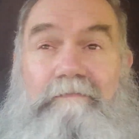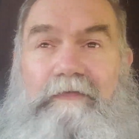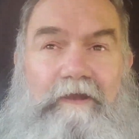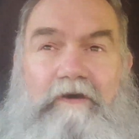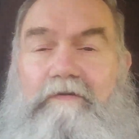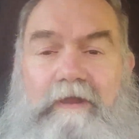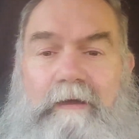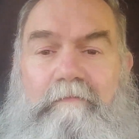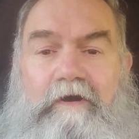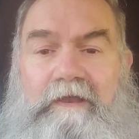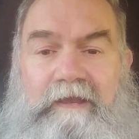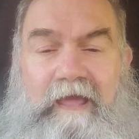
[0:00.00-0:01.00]
The load I'm
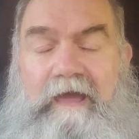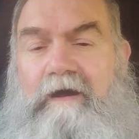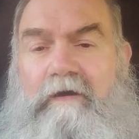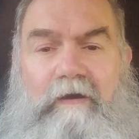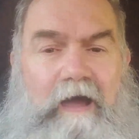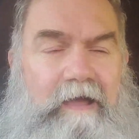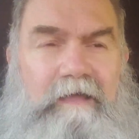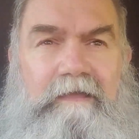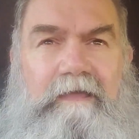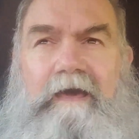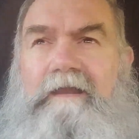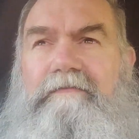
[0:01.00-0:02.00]
on now, I
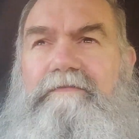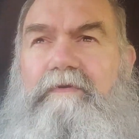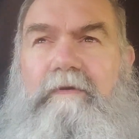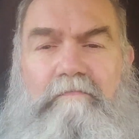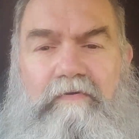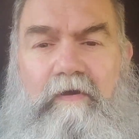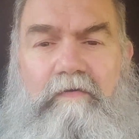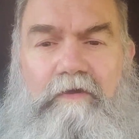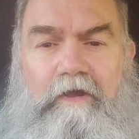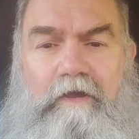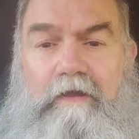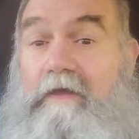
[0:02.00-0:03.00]
got it through a
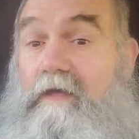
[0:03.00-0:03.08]
broker.